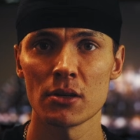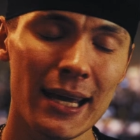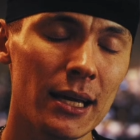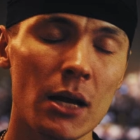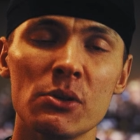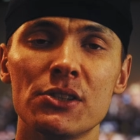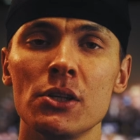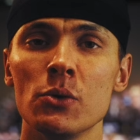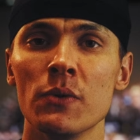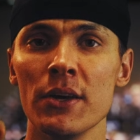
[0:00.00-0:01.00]
And I
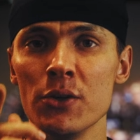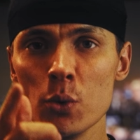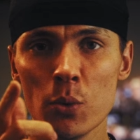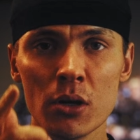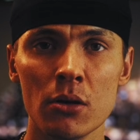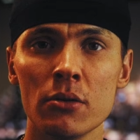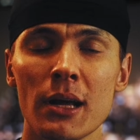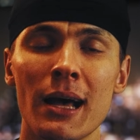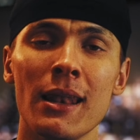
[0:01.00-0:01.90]
guarantee you that you will learn